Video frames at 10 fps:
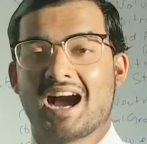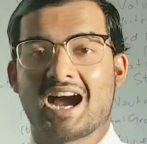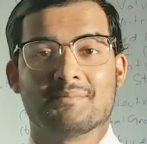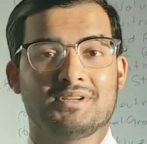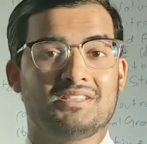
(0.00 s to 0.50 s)

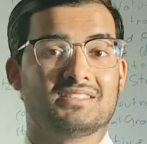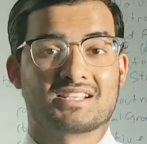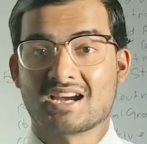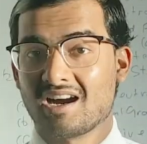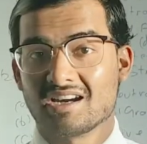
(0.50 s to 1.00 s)
I mean the
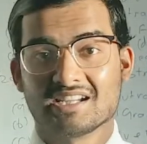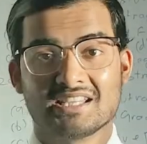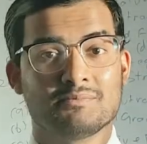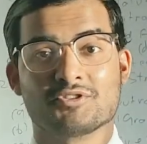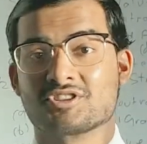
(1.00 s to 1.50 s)

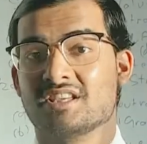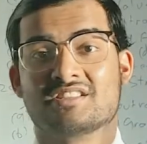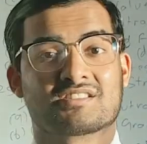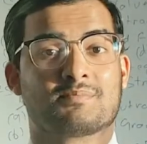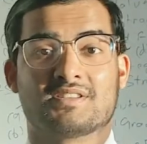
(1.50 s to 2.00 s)
time which they
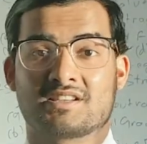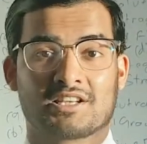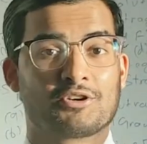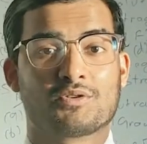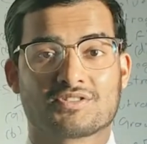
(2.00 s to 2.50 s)
just
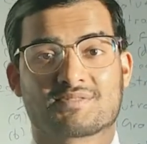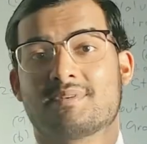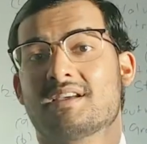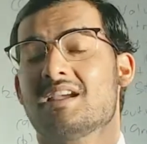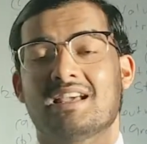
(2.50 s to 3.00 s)
basically going to
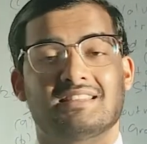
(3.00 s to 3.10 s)
spend.